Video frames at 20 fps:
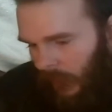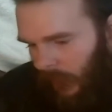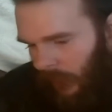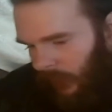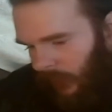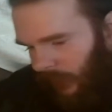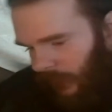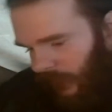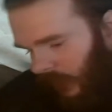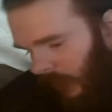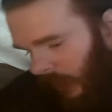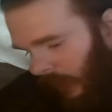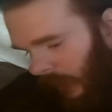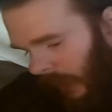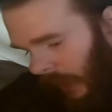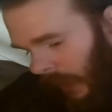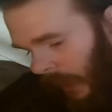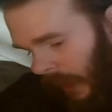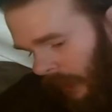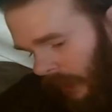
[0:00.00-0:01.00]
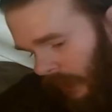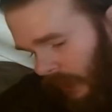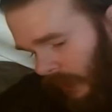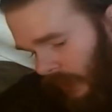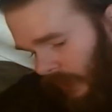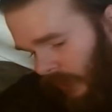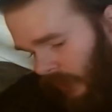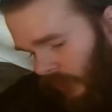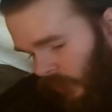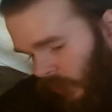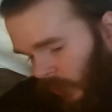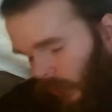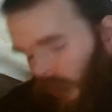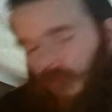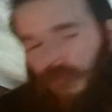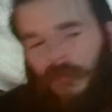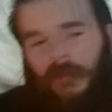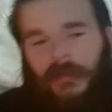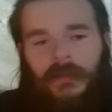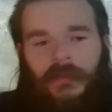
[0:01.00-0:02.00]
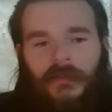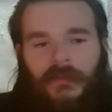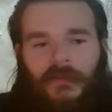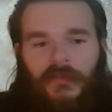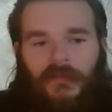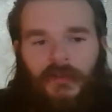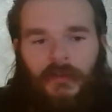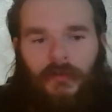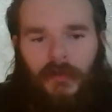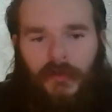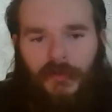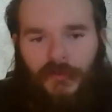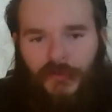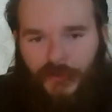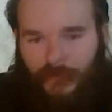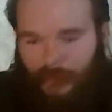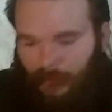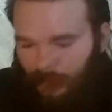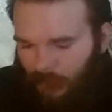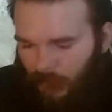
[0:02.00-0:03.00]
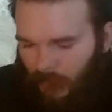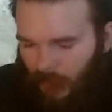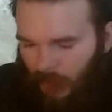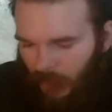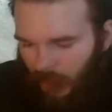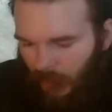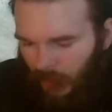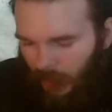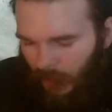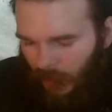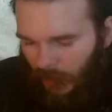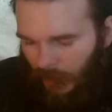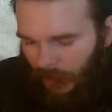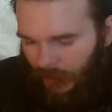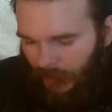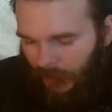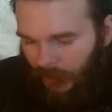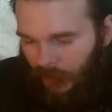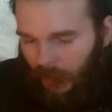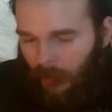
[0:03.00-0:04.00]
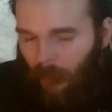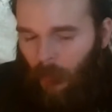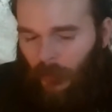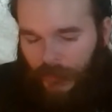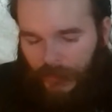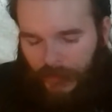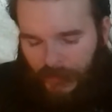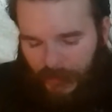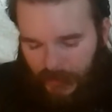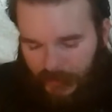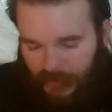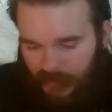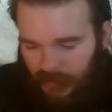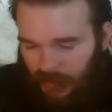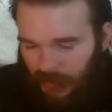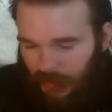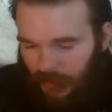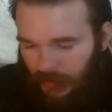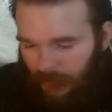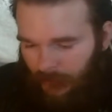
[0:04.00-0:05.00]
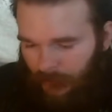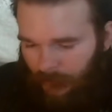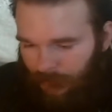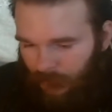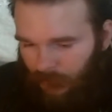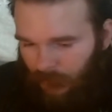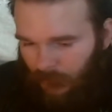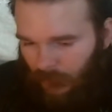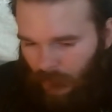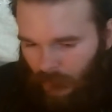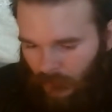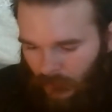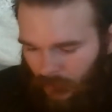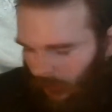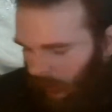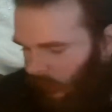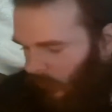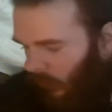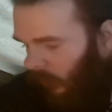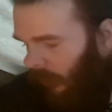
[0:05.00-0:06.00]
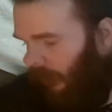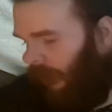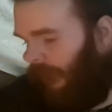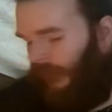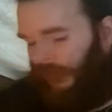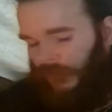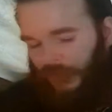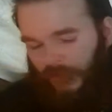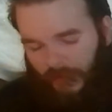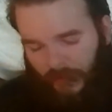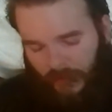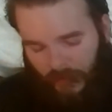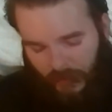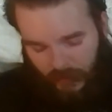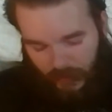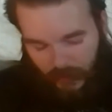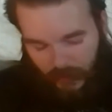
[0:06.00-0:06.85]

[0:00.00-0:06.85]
And there's 8 total in the series. And they come with a disc, of course.